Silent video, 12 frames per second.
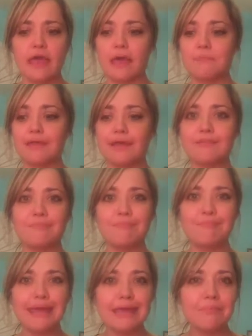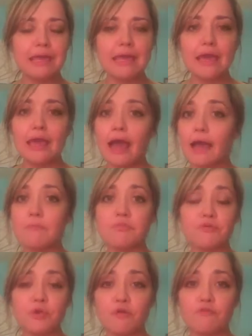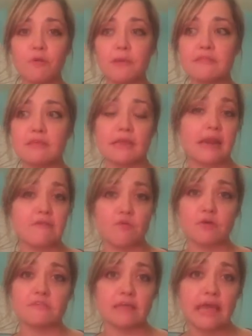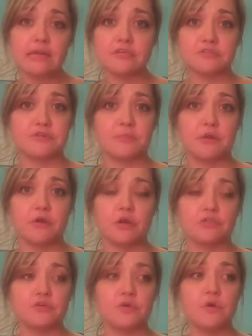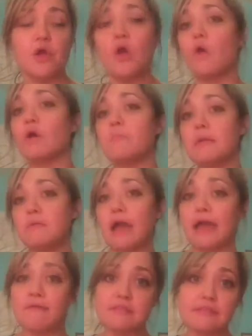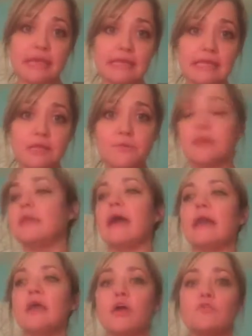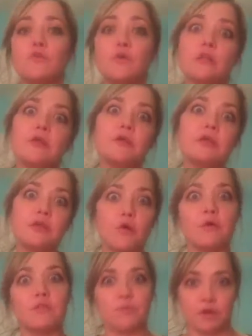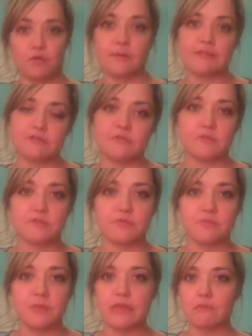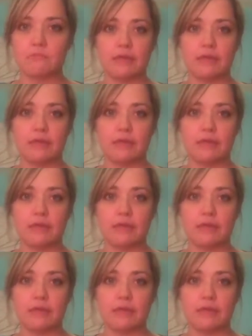and because maybe I'm 3 or 4 months in and I've only signed a distributor or two, or maybe I haven't signed anyone yet, so clearly no one in the world wants to do this with me.